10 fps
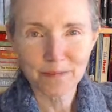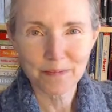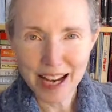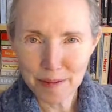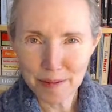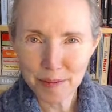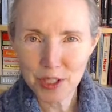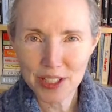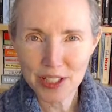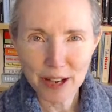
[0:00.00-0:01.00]
you know,
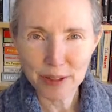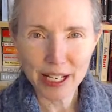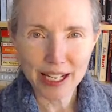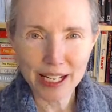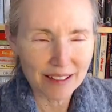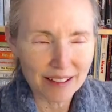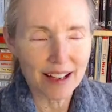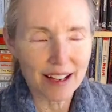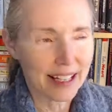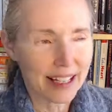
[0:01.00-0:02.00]
just sounds like
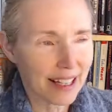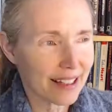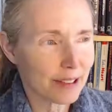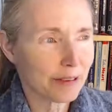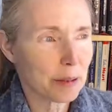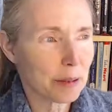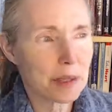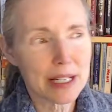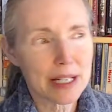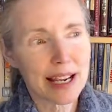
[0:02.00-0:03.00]
a little
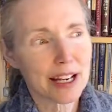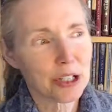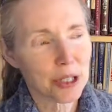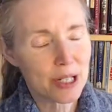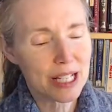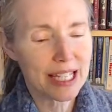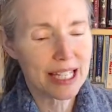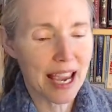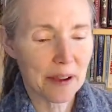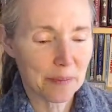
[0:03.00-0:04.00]
flippant, I guess you could
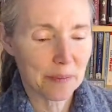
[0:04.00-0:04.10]
say.